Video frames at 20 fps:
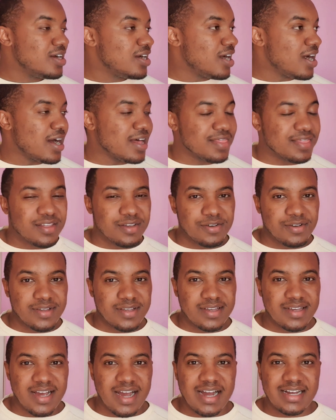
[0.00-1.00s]
and they
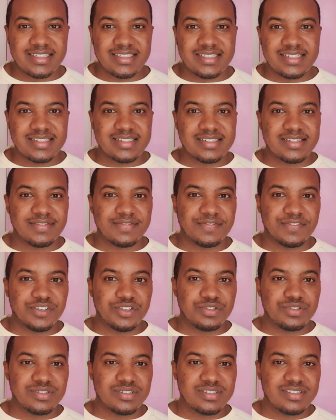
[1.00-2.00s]
are chasing
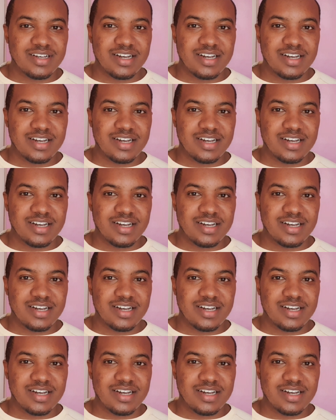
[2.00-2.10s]
views.